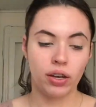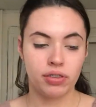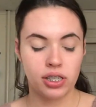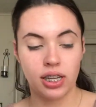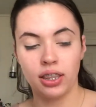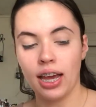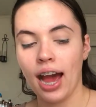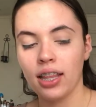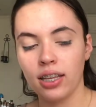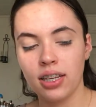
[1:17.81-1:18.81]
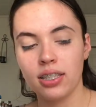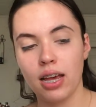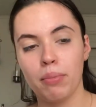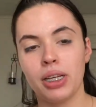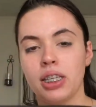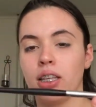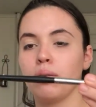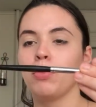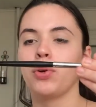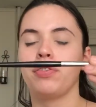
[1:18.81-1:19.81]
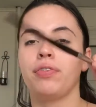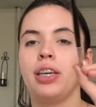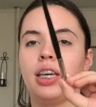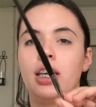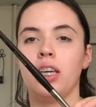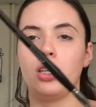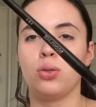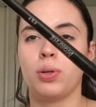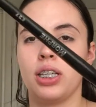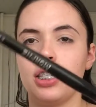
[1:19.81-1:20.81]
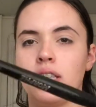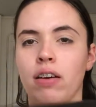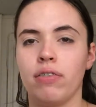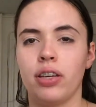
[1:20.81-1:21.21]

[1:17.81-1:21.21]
You have to set the eyelids. I'm gonna take the Morphe E27.